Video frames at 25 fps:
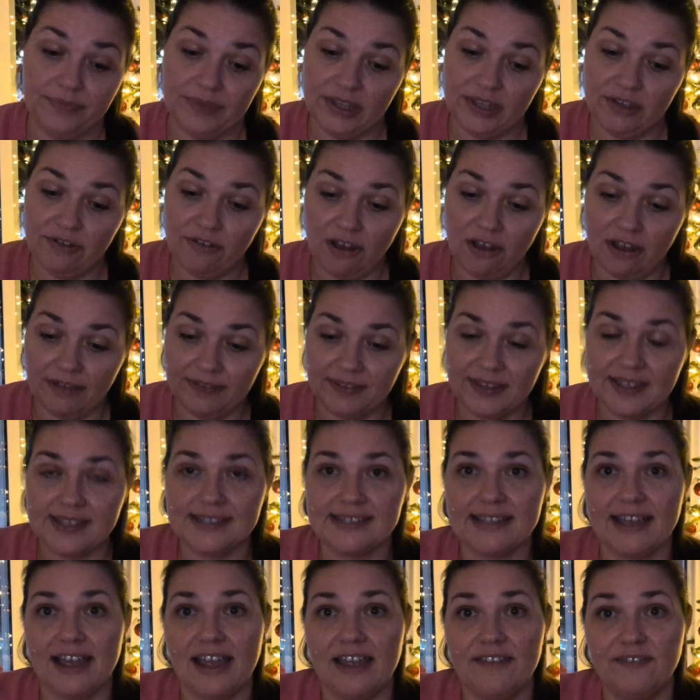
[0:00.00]
you got
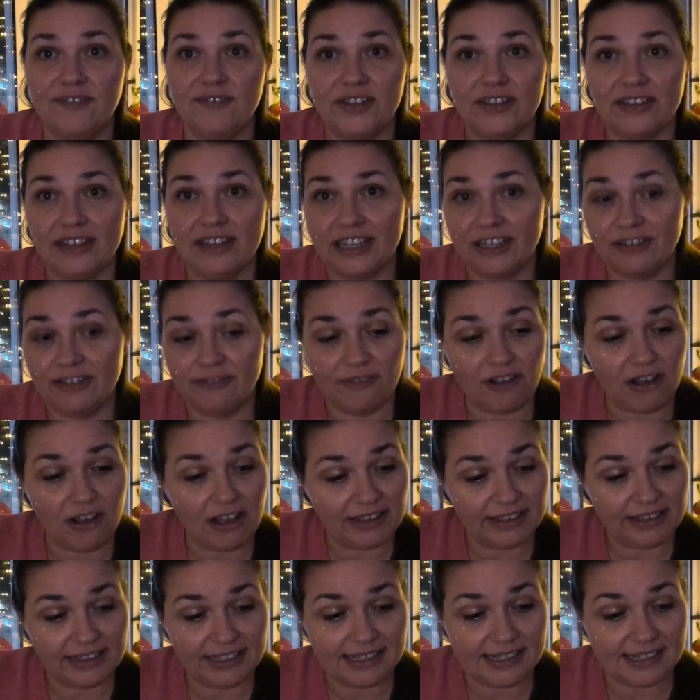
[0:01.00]
this. I feel like you've
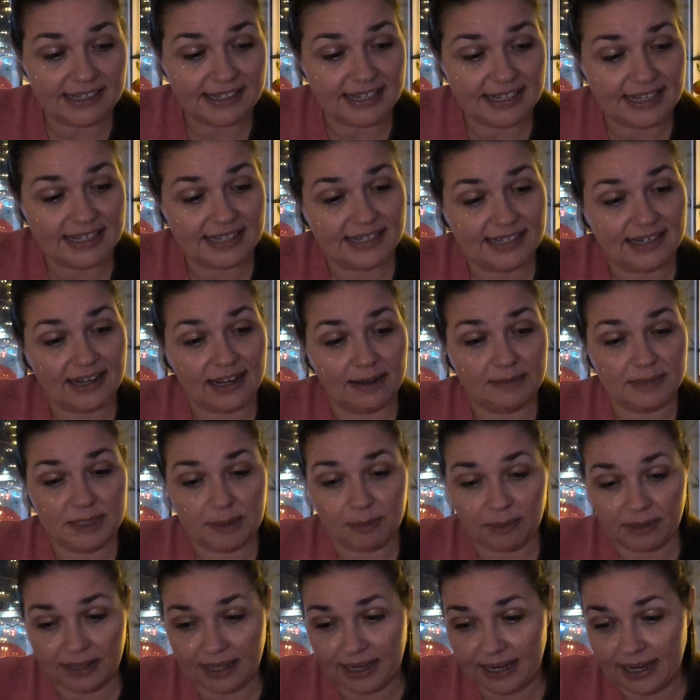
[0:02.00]
got this. It's time to
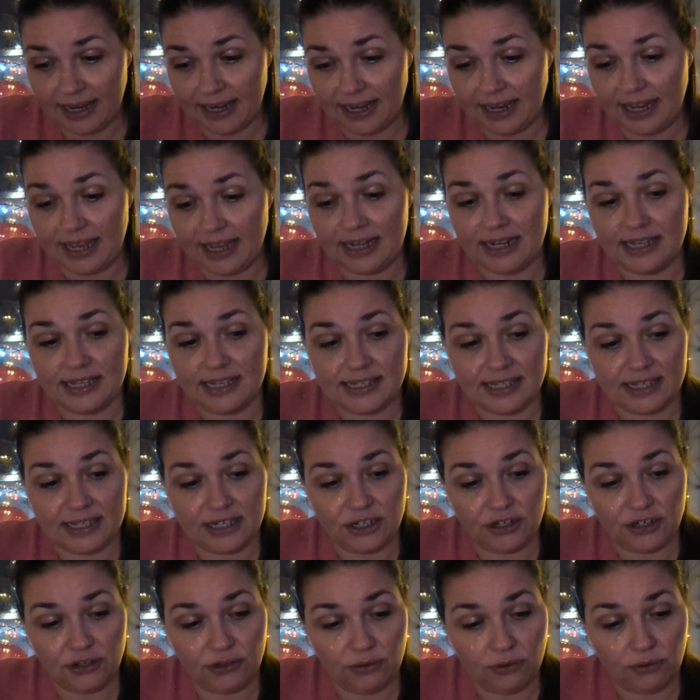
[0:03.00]
play. It is a
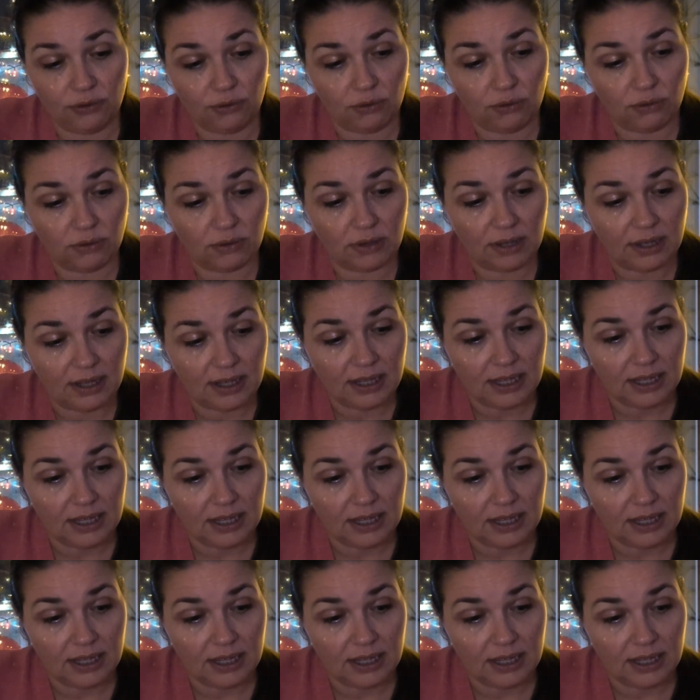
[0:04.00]
new